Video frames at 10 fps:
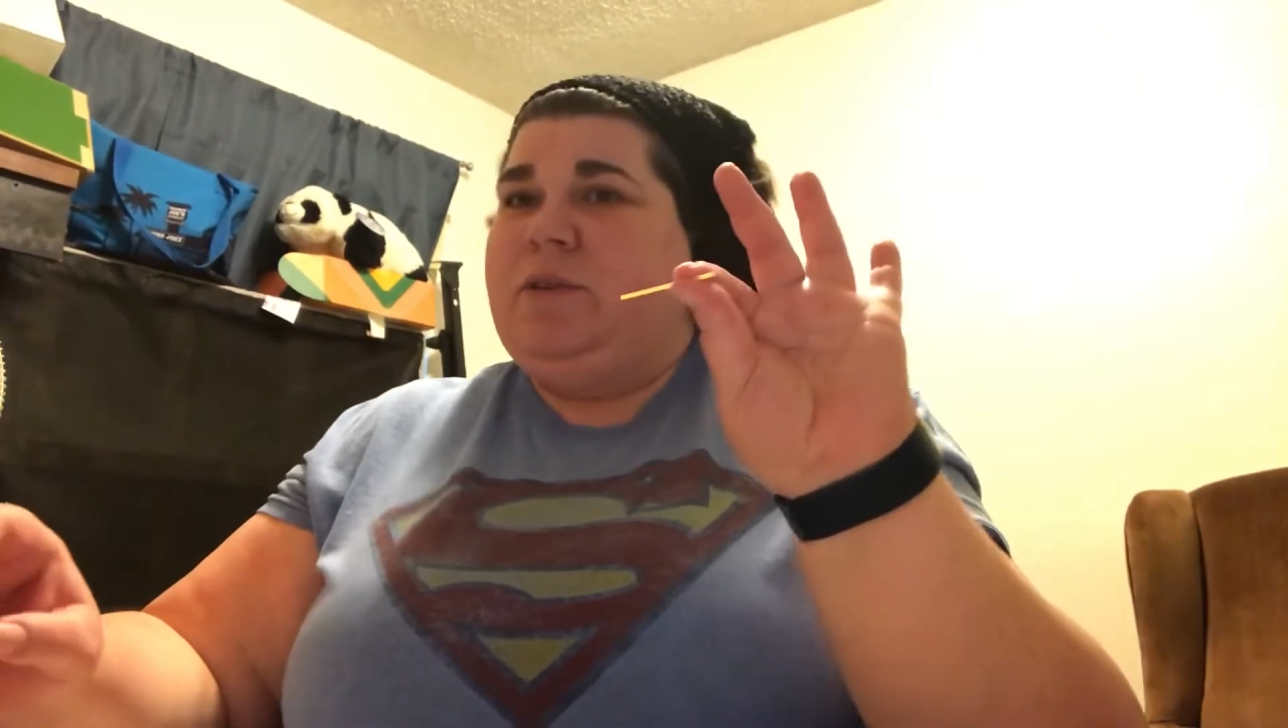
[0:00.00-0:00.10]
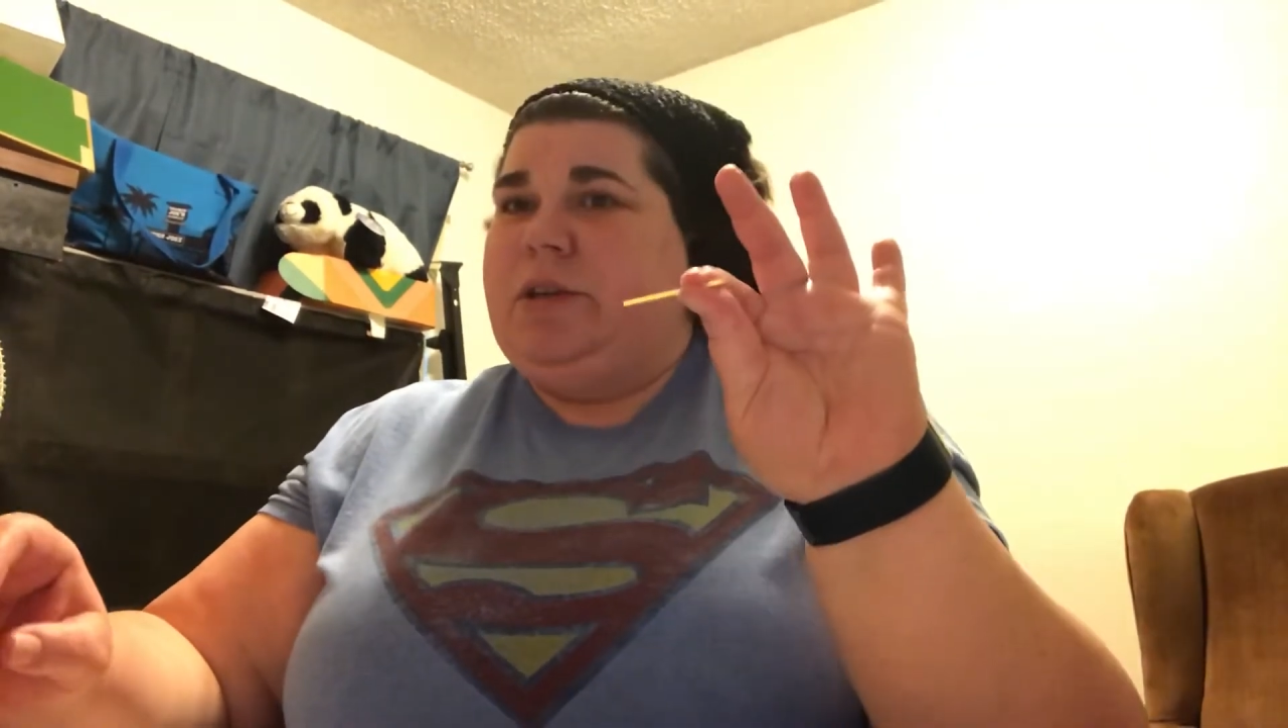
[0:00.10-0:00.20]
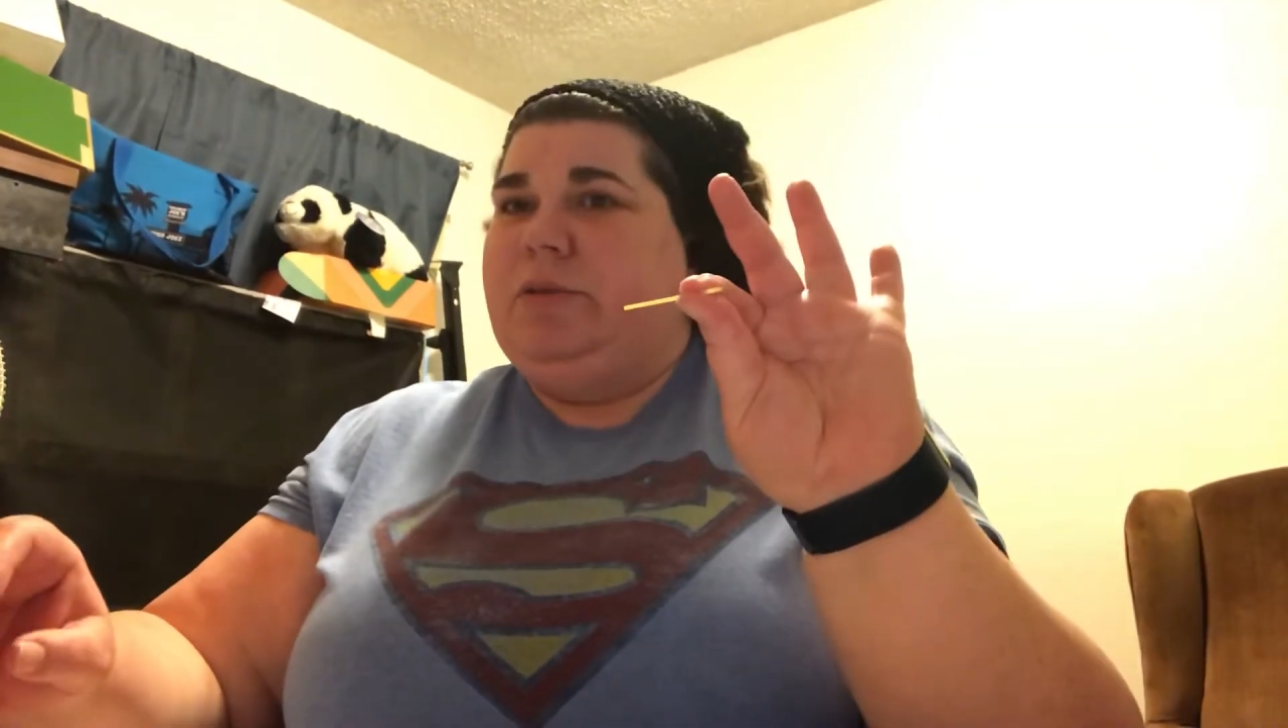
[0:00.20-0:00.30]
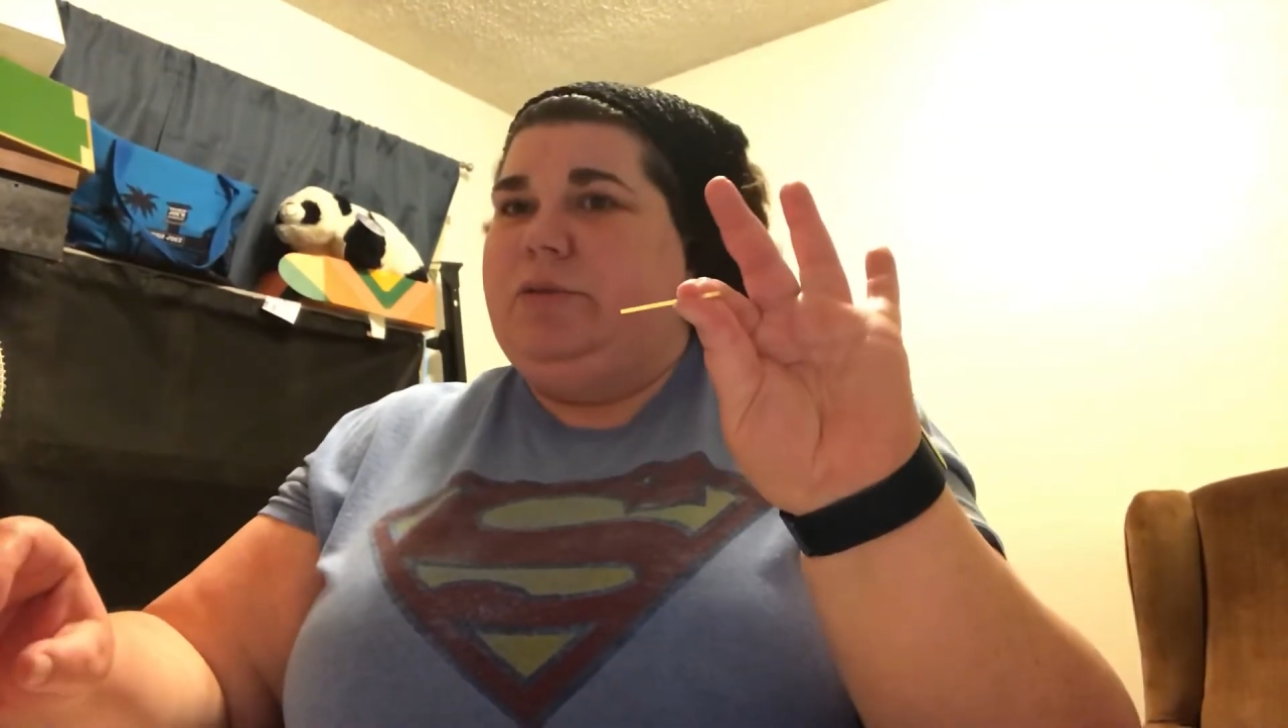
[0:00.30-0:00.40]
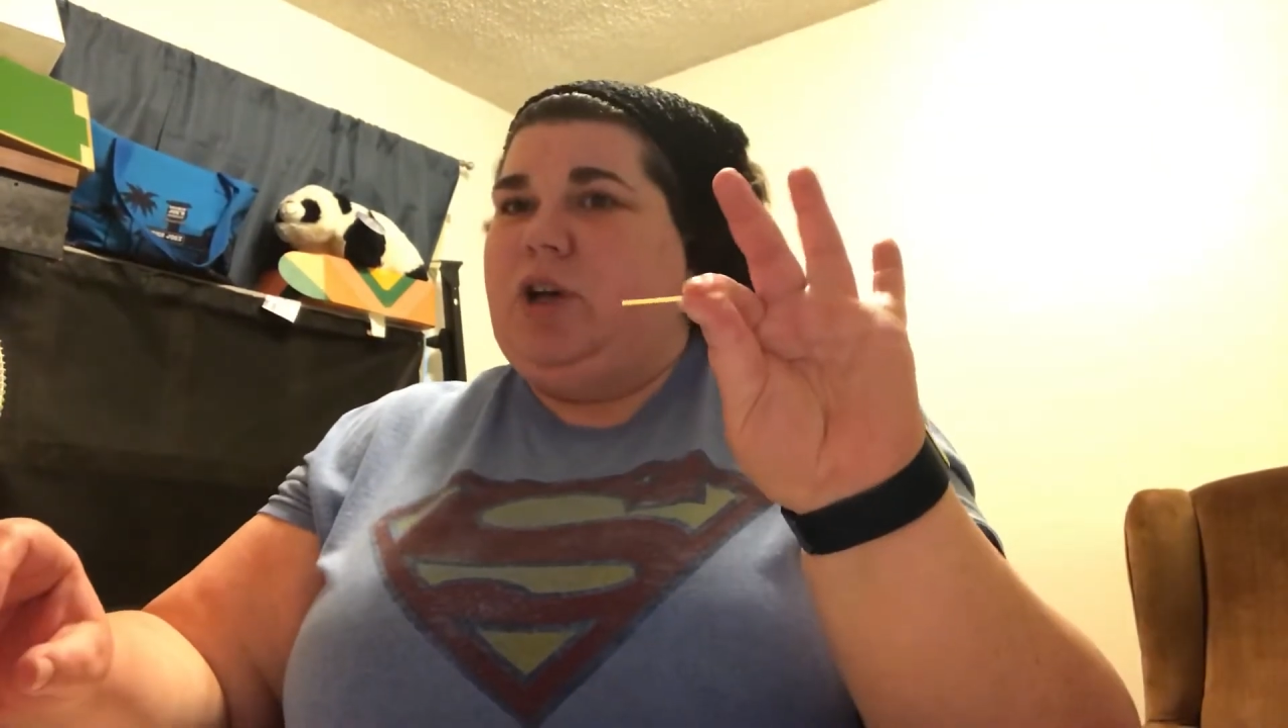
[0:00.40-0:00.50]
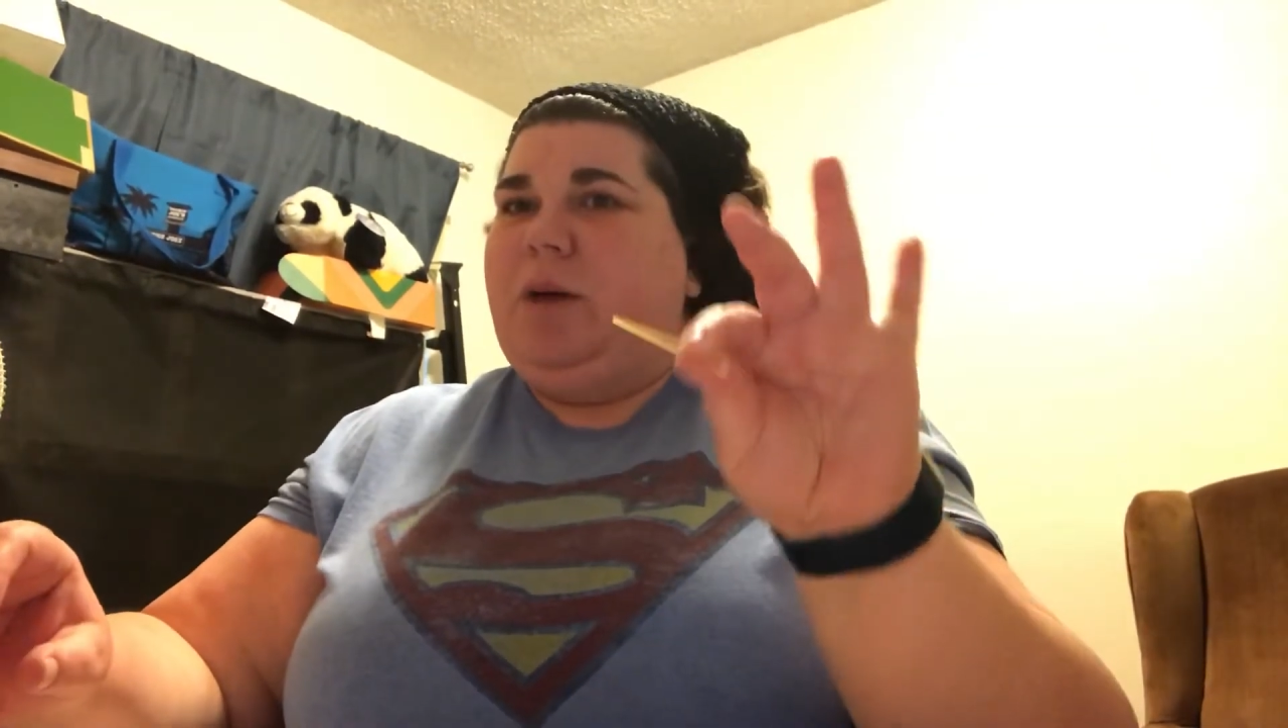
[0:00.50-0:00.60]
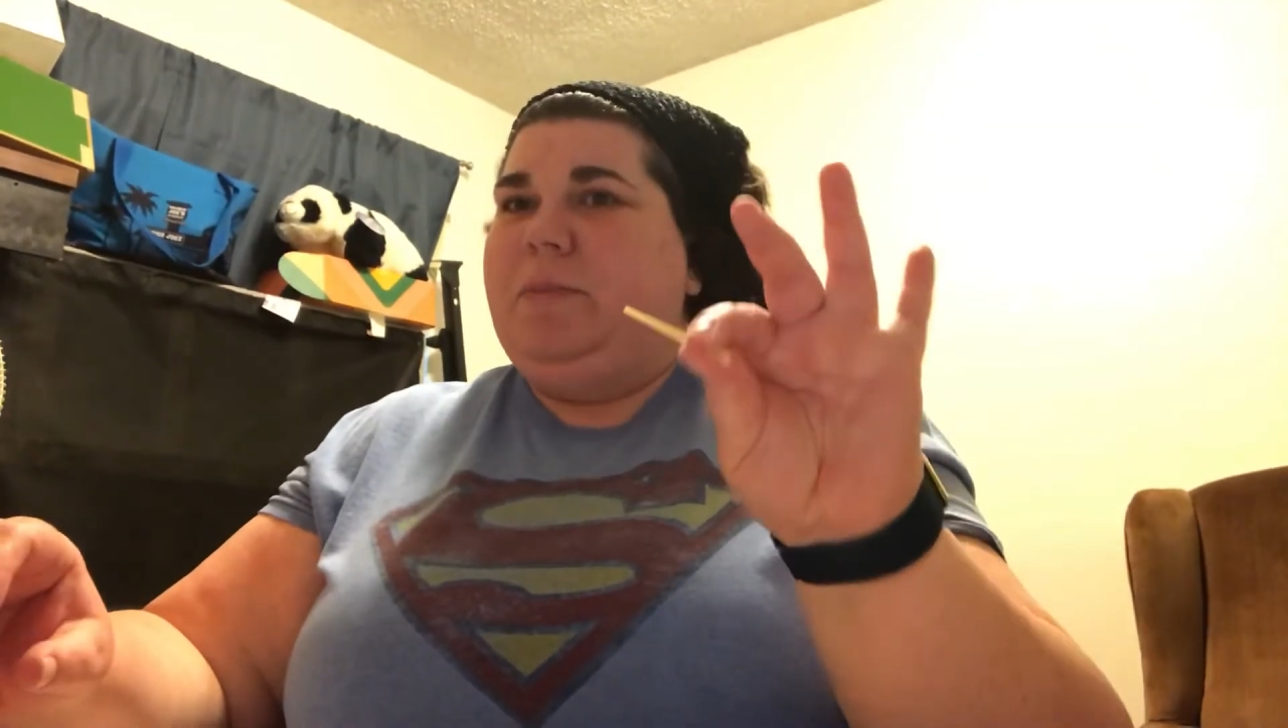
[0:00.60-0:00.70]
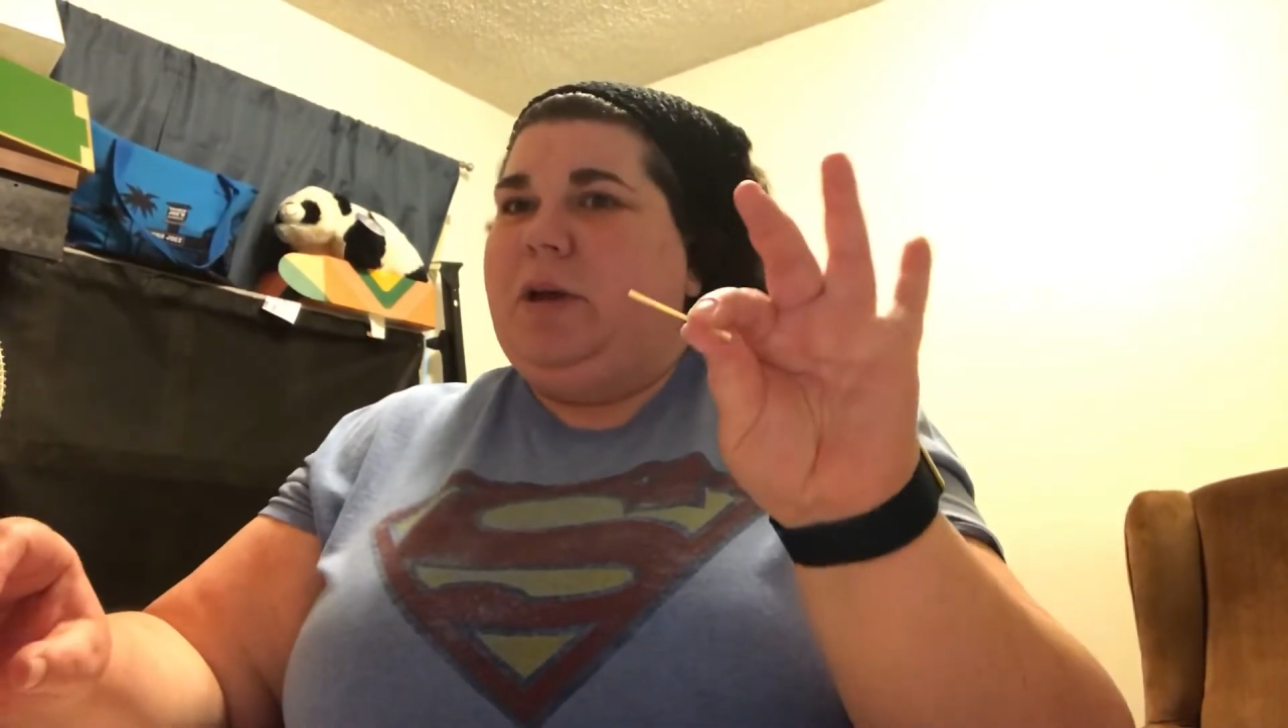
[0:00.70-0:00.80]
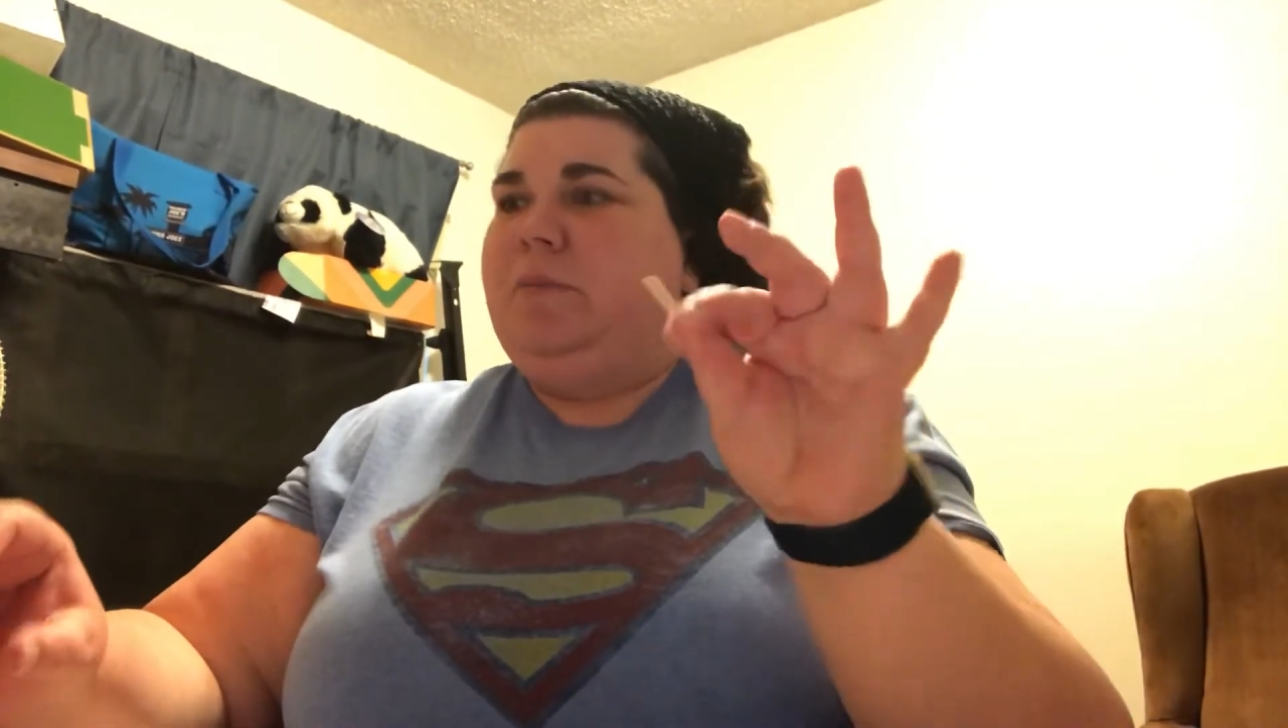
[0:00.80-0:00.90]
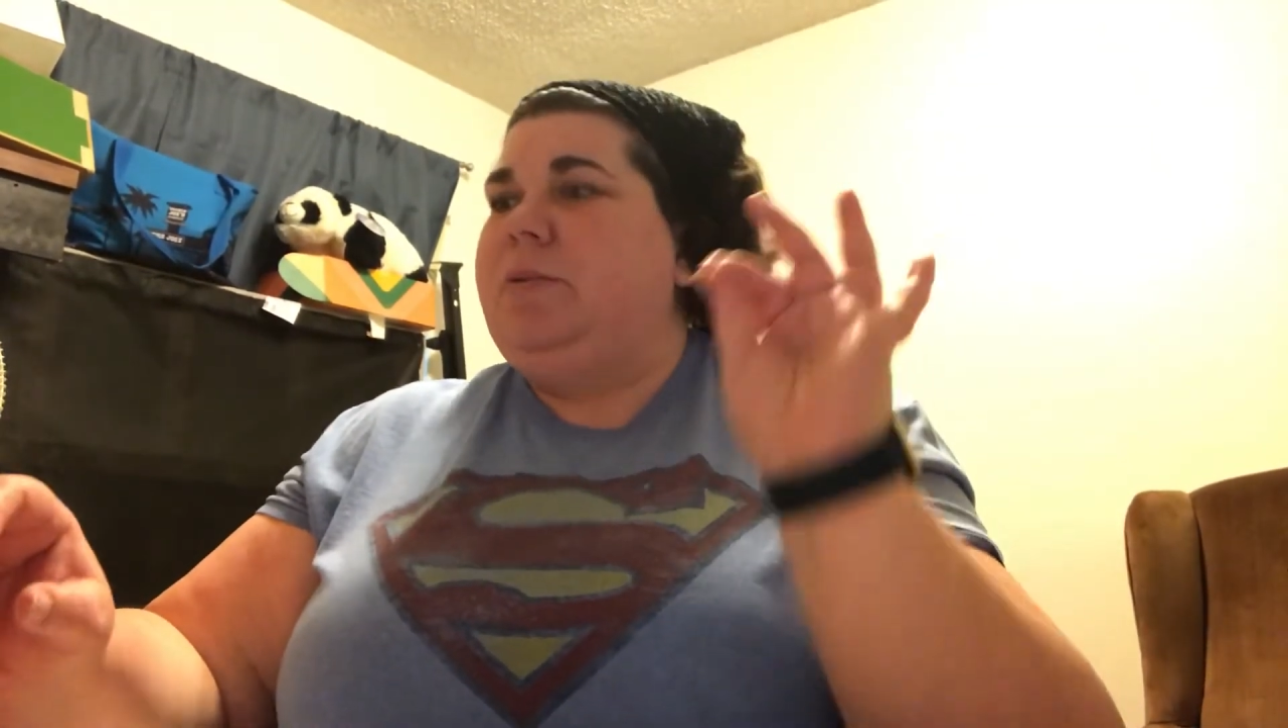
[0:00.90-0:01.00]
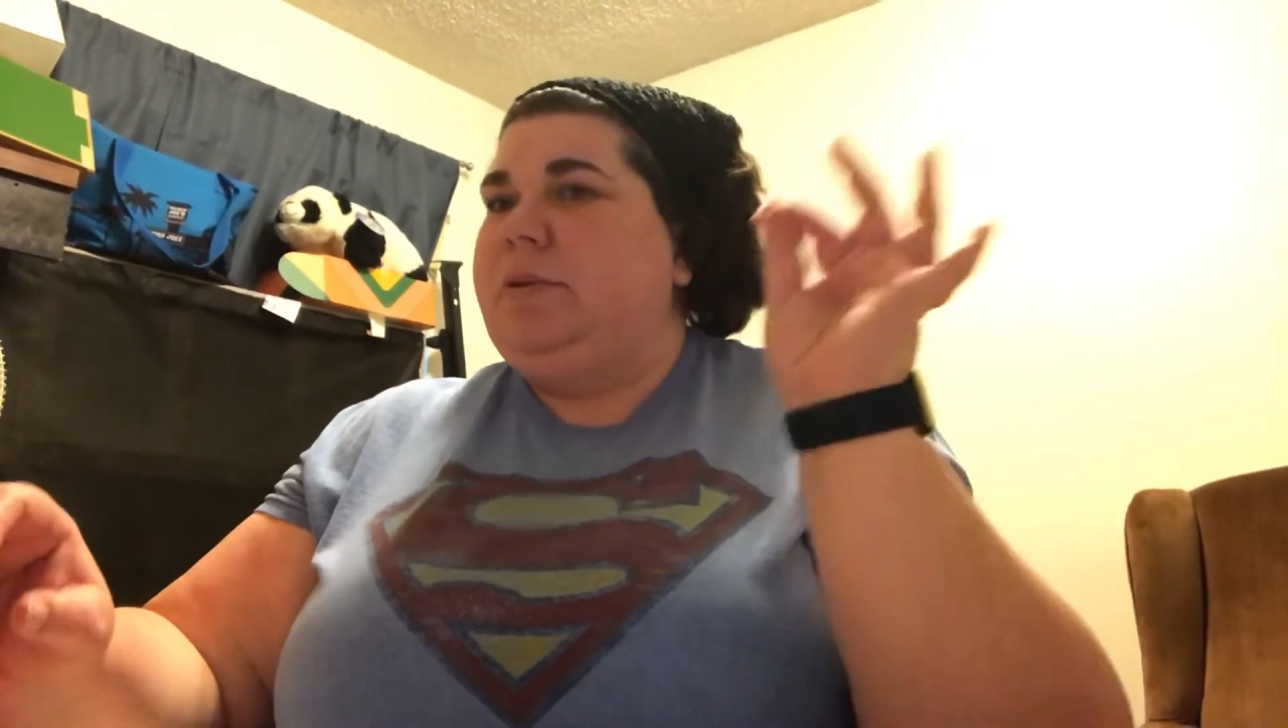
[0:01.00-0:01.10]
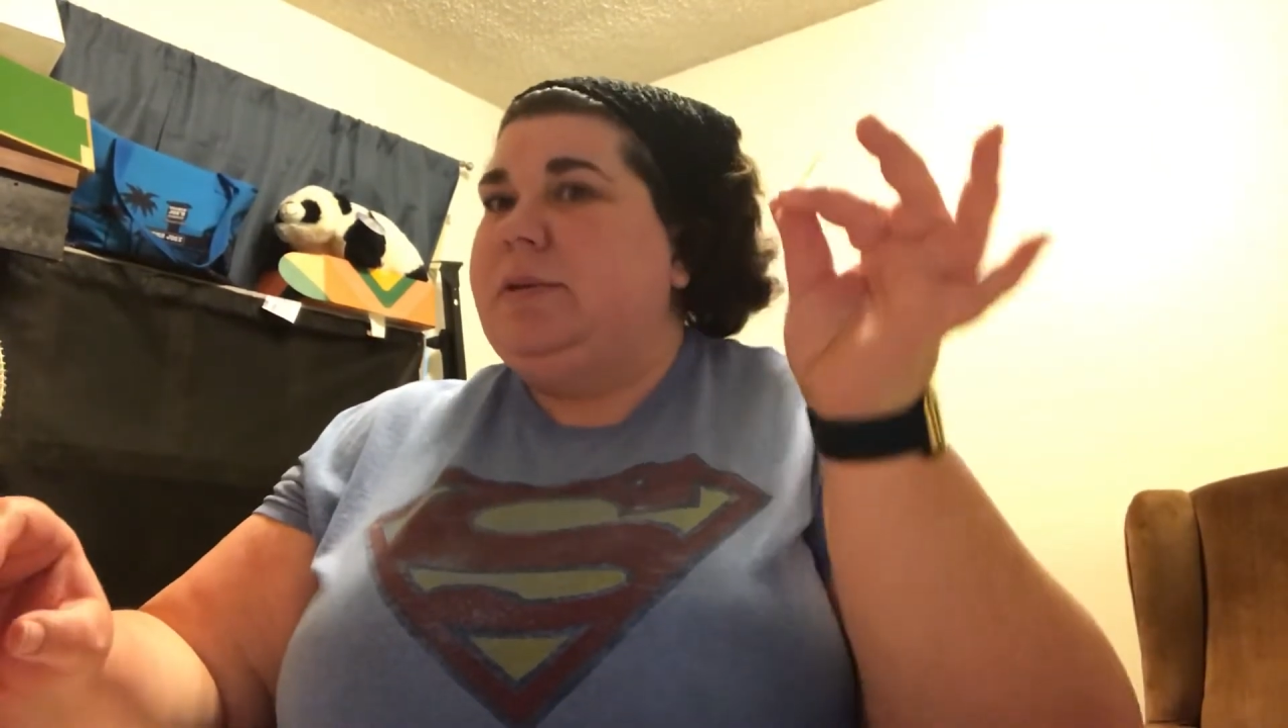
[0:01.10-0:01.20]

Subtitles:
to chop up